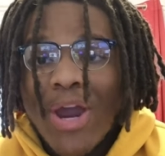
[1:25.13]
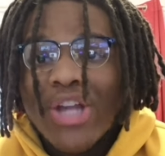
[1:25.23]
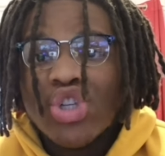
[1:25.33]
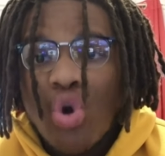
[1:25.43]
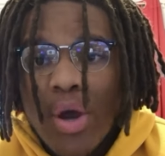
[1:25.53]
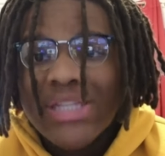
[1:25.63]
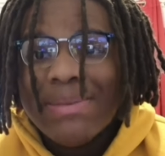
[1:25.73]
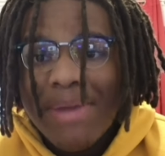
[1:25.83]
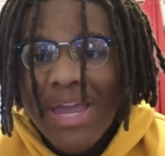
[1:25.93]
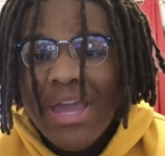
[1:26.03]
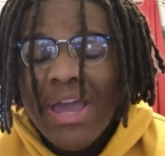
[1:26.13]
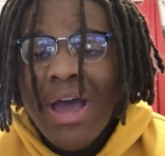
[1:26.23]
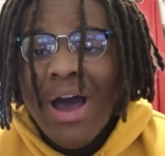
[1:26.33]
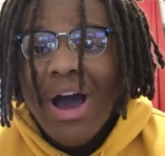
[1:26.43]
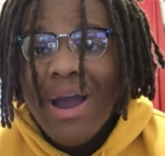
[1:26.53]
It's going to be
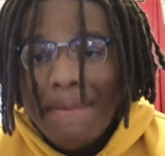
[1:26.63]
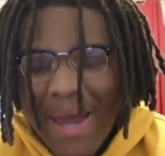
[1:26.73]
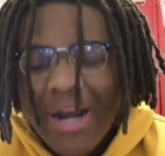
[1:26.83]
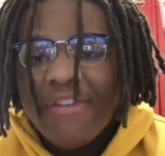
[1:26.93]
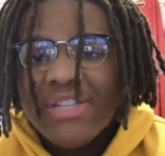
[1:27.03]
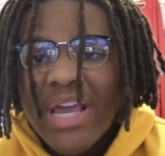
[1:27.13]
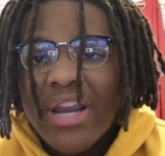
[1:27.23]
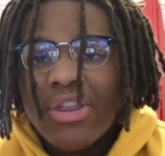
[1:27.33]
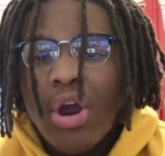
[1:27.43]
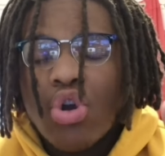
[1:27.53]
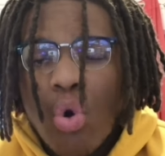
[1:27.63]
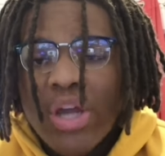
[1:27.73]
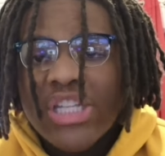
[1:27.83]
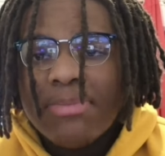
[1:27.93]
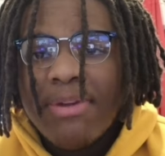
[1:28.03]
a competitive setting. There are
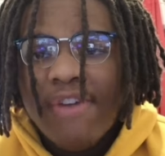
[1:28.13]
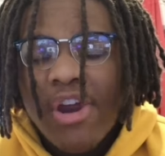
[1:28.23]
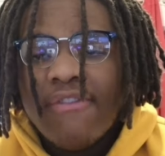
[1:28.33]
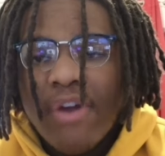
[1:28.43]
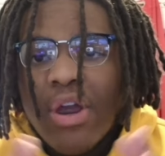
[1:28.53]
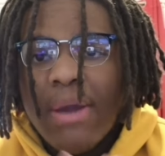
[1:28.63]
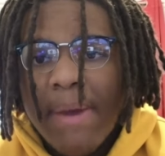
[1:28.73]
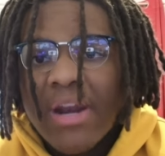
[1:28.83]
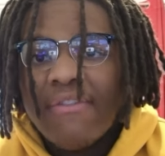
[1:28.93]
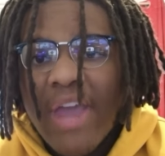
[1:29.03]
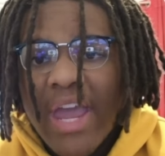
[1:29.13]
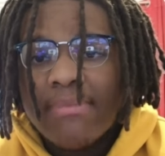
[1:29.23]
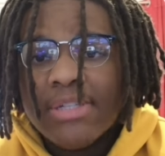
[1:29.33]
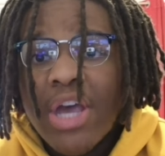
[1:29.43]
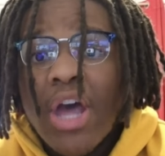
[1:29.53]
going to be very, very competitive
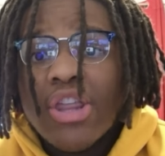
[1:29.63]
games.